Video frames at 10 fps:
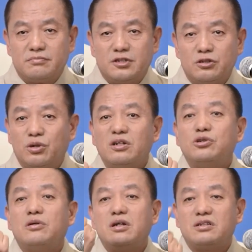which
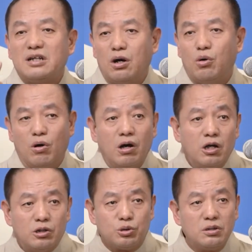causes dry
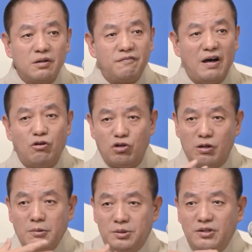skin and inner
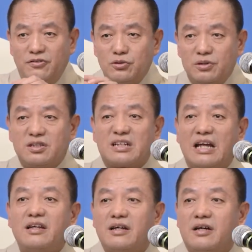heat in our
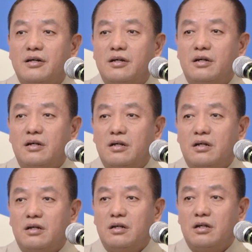body.
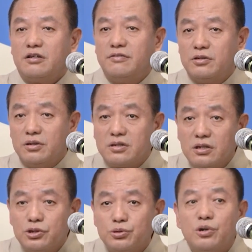A tree
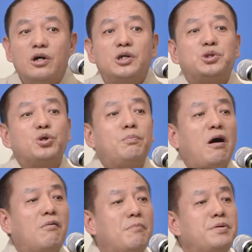balances the
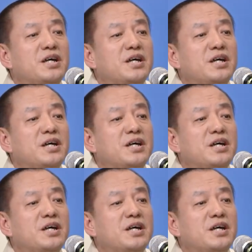heat.